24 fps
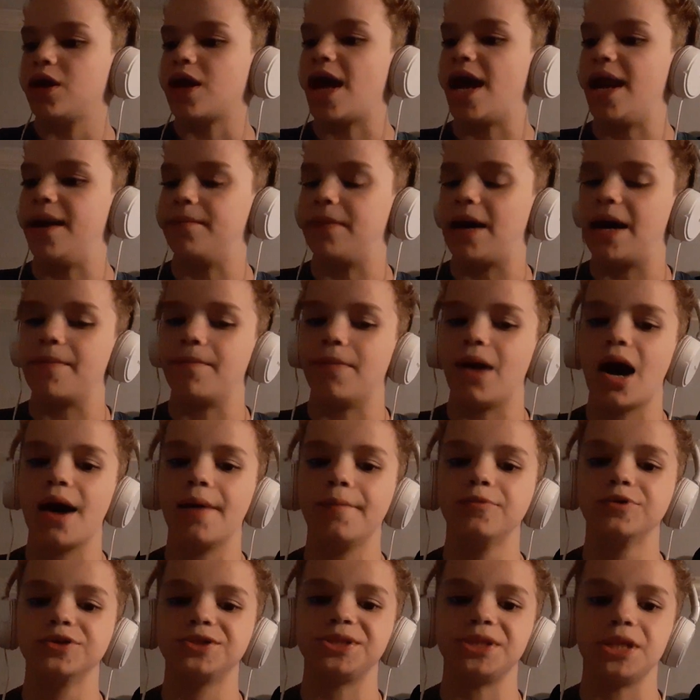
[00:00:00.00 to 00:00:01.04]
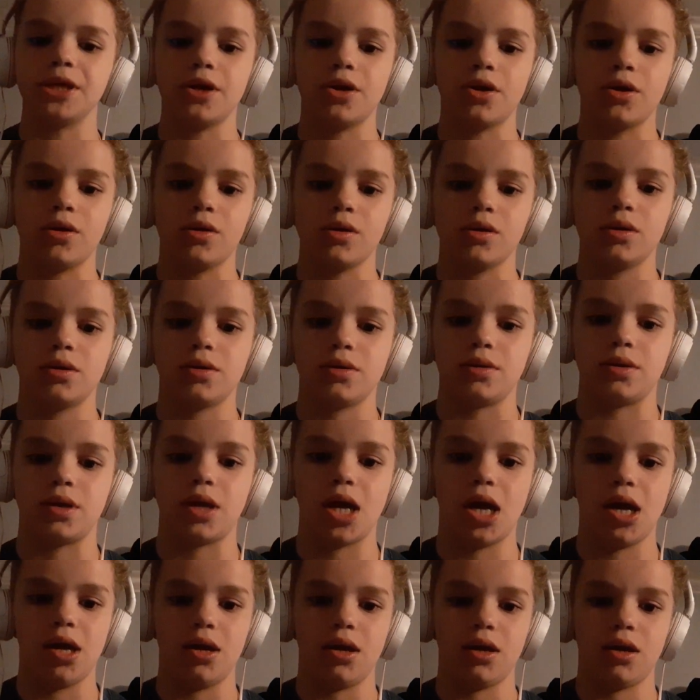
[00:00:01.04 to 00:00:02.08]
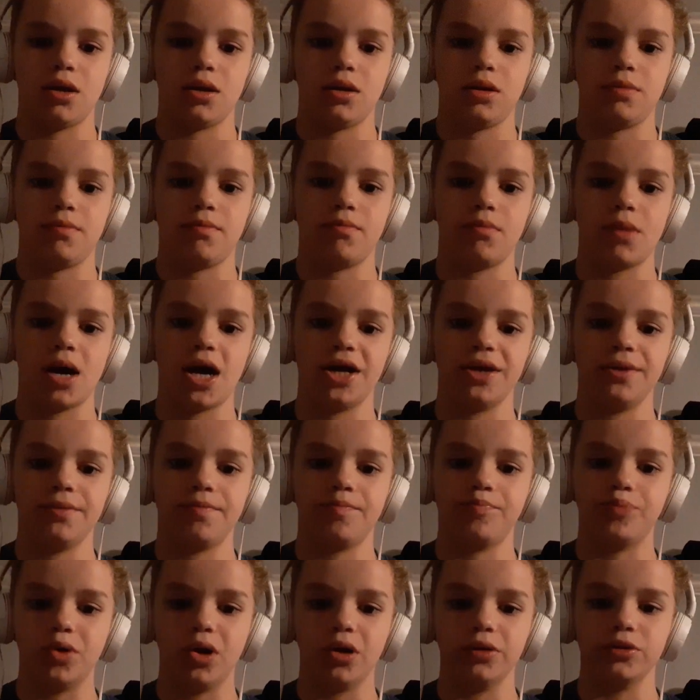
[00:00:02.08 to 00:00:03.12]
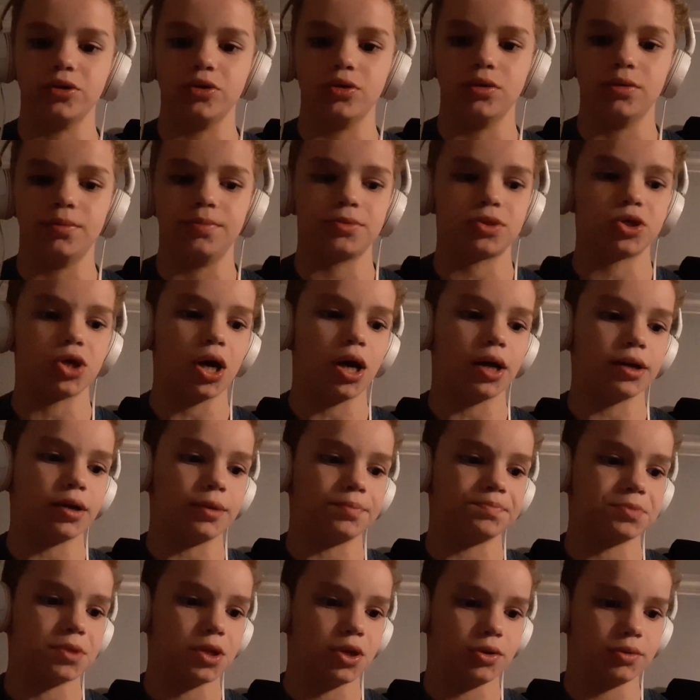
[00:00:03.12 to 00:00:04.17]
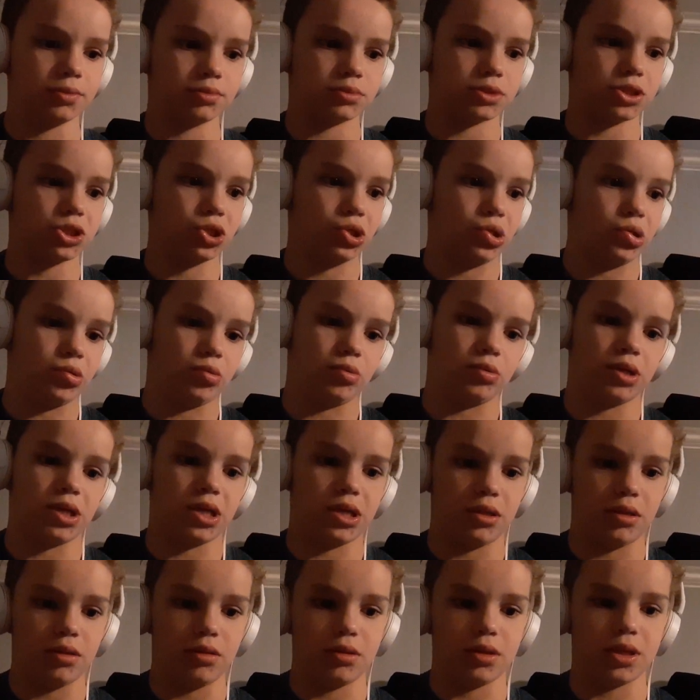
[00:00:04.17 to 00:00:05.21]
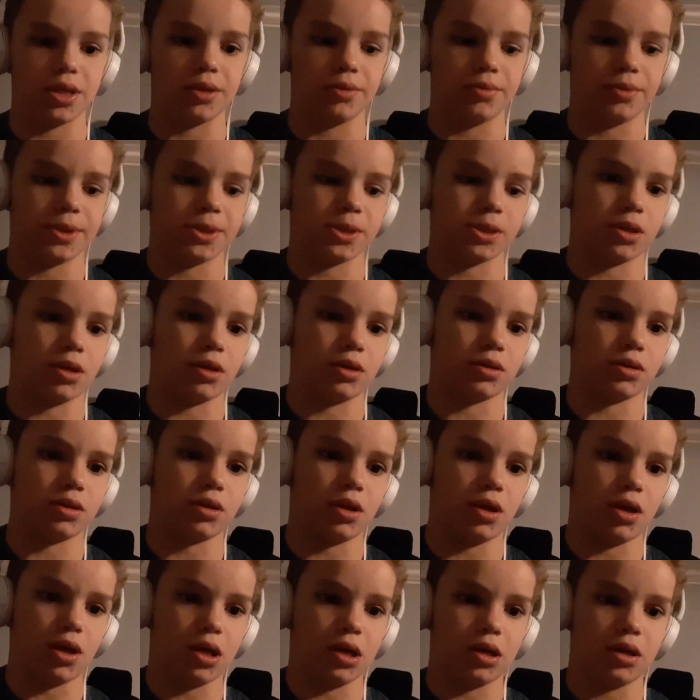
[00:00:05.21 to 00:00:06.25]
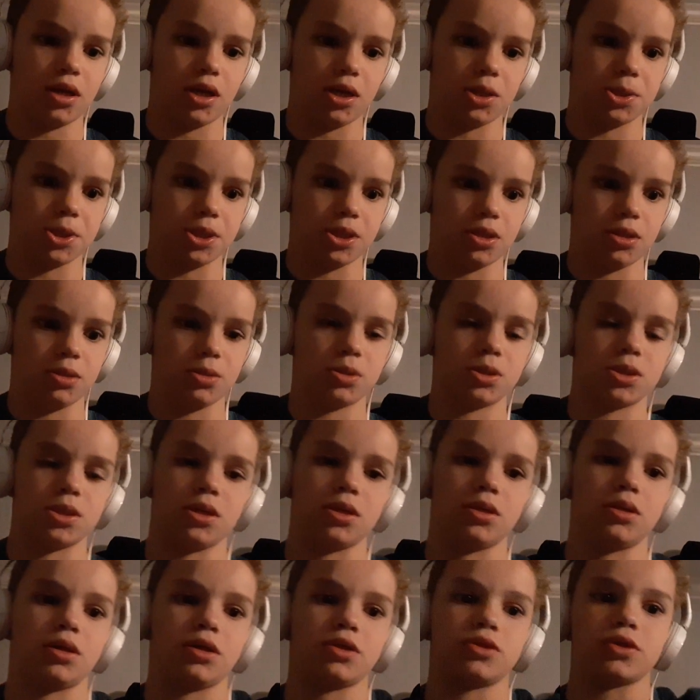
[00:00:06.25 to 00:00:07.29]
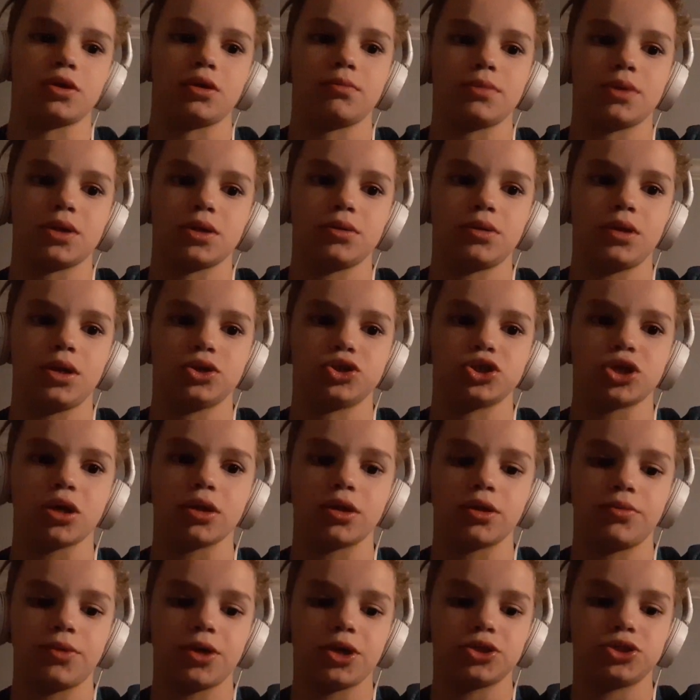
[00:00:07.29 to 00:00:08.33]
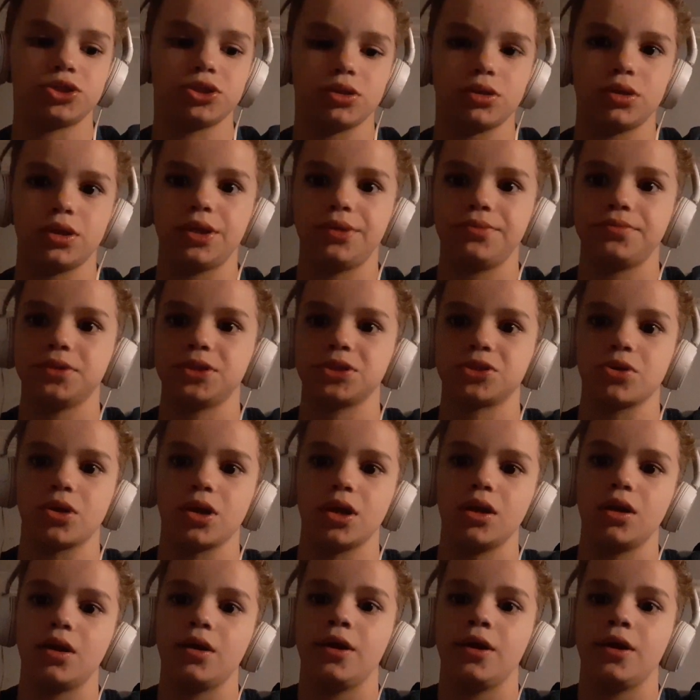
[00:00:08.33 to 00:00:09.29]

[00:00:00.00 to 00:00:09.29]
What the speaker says: and my mom was there, and my brother got up there too, and he was like, yeah, and I didn't get anything but a Jolly Rancher, and it was great.